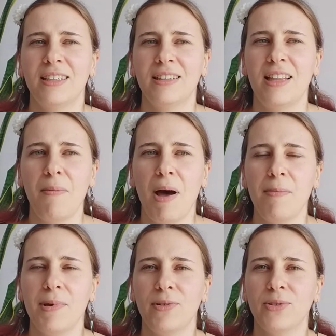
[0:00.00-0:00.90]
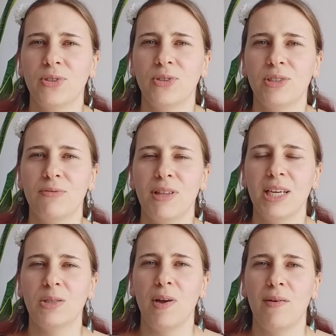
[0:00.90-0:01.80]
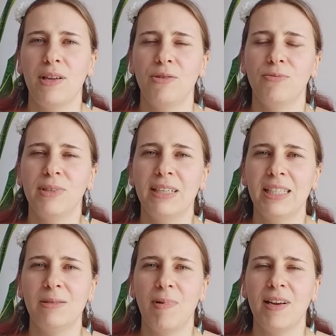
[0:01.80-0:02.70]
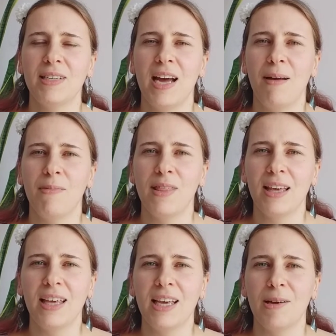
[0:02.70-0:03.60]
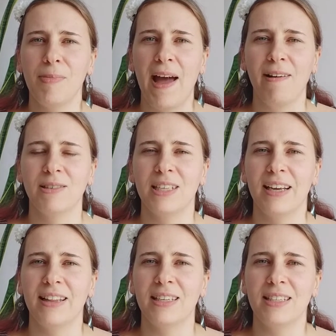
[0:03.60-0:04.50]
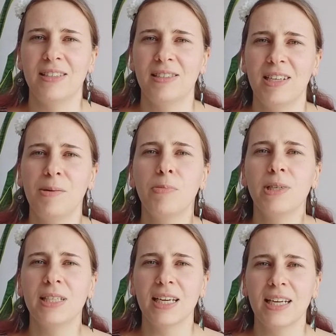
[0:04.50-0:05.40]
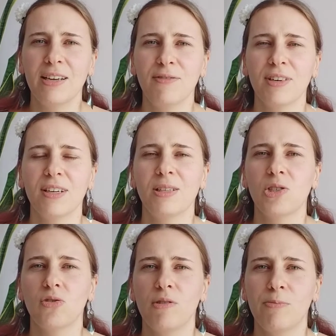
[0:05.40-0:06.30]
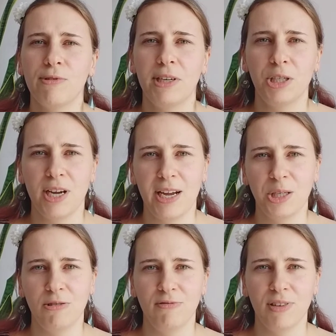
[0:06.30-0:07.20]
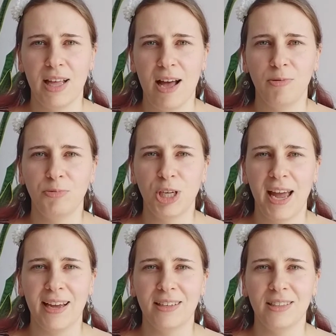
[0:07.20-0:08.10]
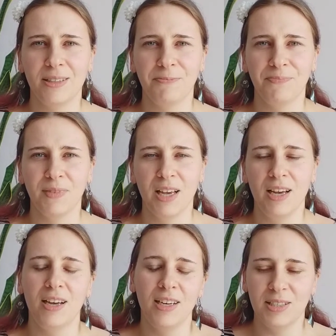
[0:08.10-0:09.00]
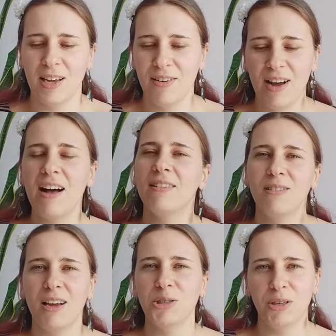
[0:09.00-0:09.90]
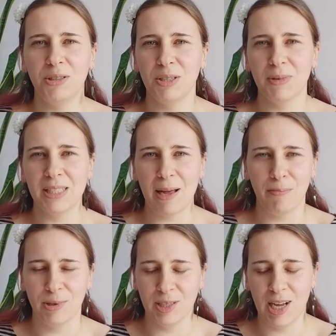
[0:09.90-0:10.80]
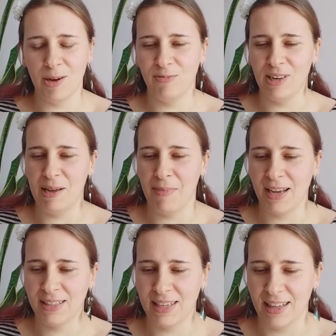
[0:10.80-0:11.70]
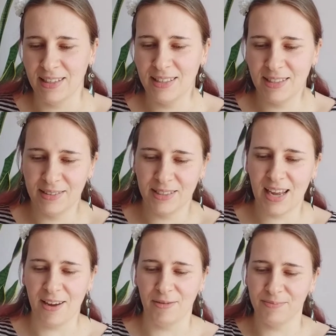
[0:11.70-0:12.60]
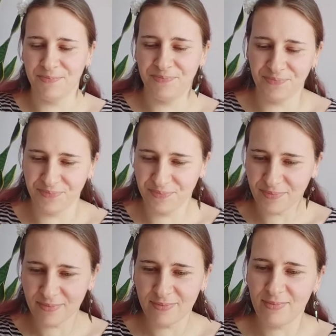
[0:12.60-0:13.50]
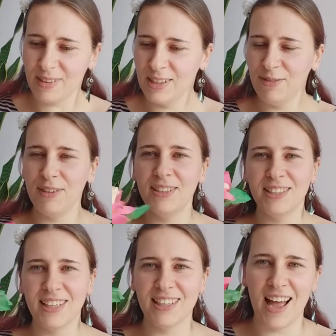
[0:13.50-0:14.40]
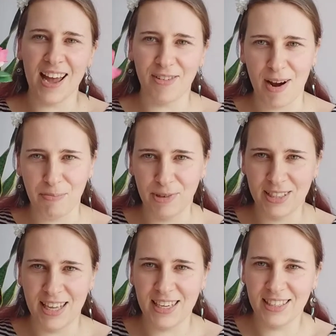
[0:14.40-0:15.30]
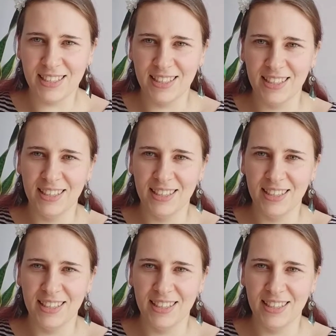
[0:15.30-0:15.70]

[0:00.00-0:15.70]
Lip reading: there might be all sorts of things where when you really spend time thinking about it, there's a deeper significance or appreciation for that object. So I'll show you some examples and hopefully it makes sense. So the first thing that I grabbed was this.